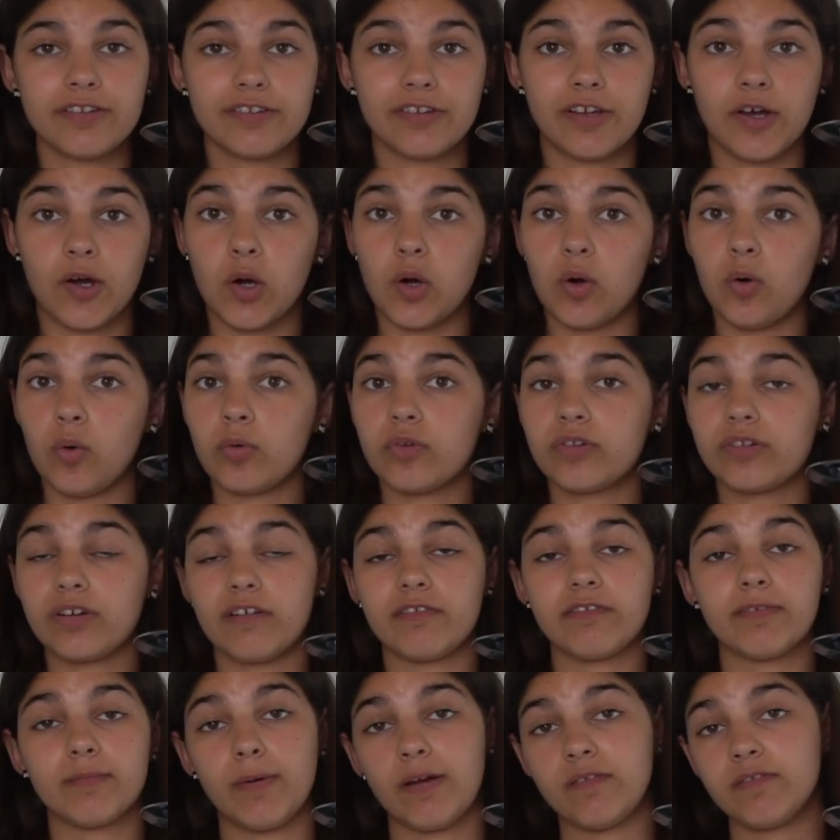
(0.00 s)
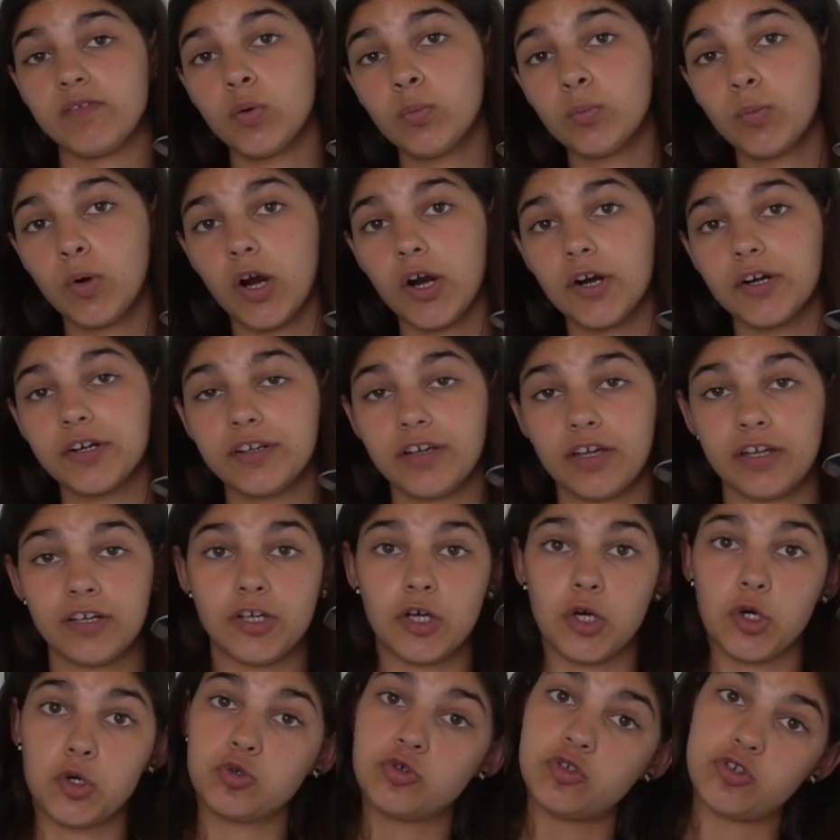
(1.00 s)
so stuff from my film card can
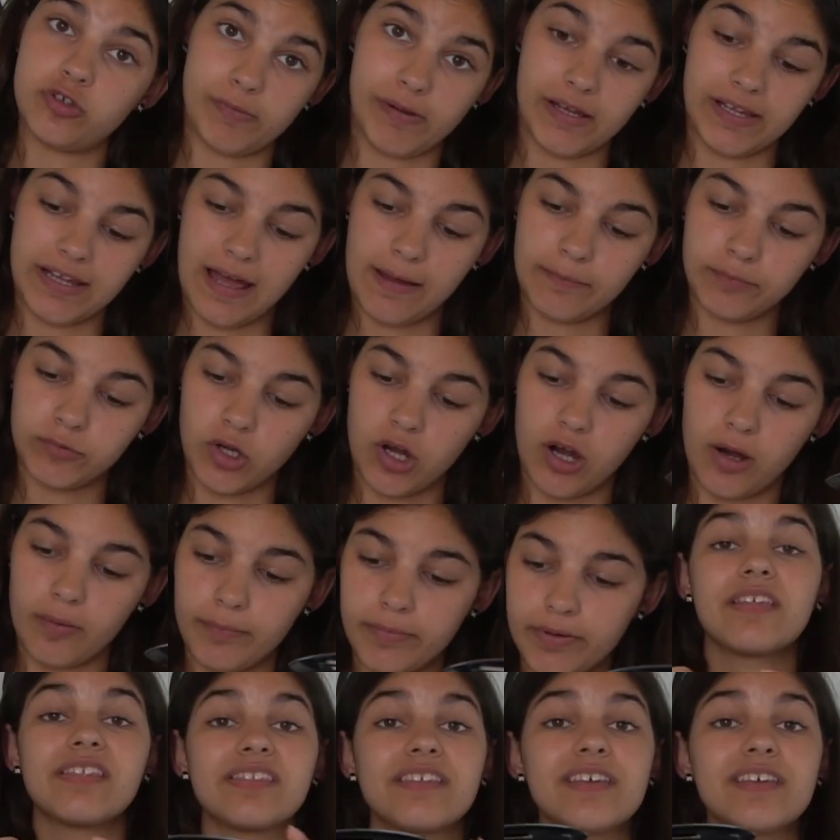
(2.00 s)
go to my laptop.